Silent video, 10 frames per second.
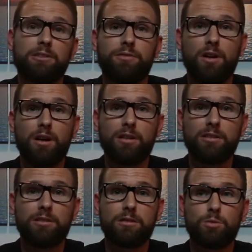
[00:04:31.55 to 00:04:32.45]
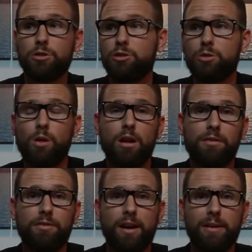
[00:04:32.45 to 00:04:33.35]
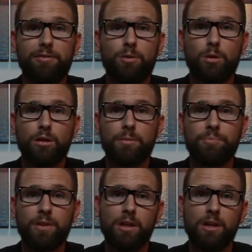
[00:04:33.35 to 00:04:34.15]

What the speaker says: as far as what you qualify for.